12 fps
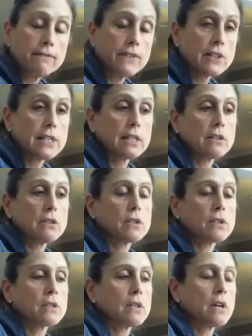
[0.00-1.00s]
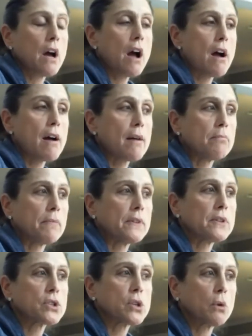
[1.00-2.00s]
visits. The
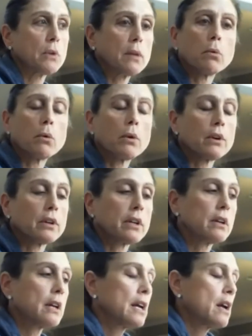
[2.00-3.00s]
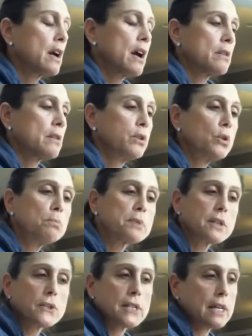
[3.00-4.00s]
zoning board loops
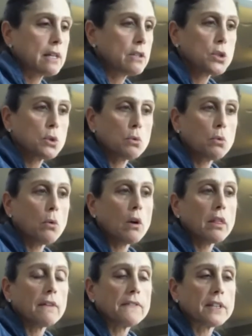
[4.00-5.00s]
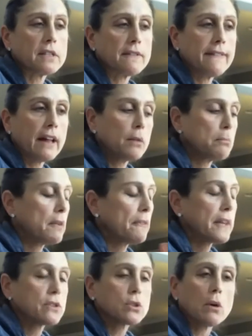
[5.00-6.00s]
us into all of the development
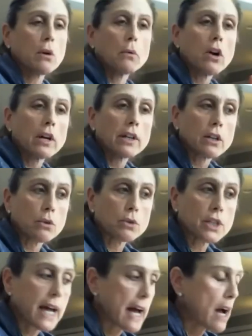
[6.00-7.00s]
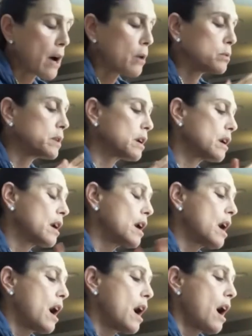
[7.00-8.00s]
that's going on in our town.
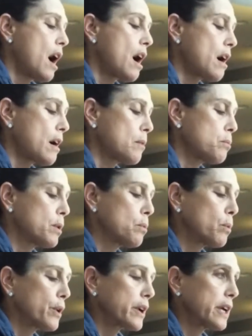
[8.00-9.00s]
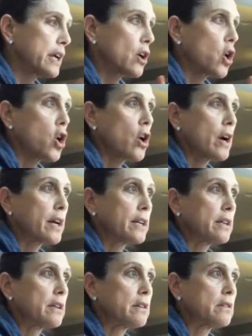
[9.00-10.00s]
We're working
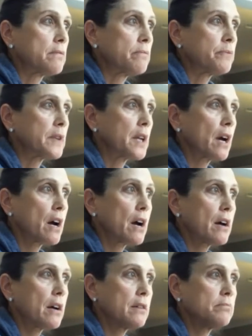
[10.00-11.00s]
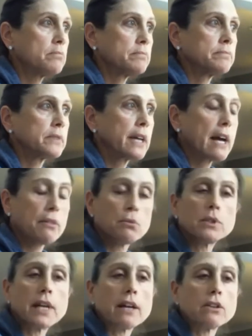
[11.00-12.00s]
on,
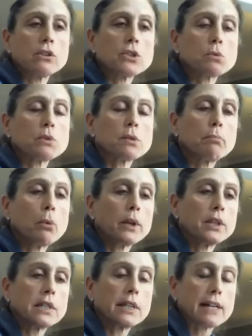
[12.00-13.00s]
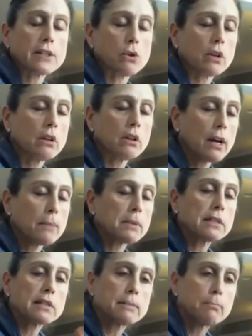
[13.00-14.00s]
Catherine Daniels was appointed as our
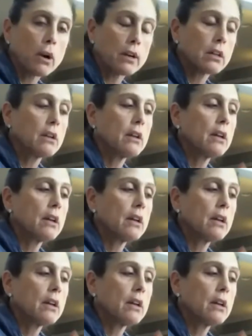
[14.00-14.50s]
climate smart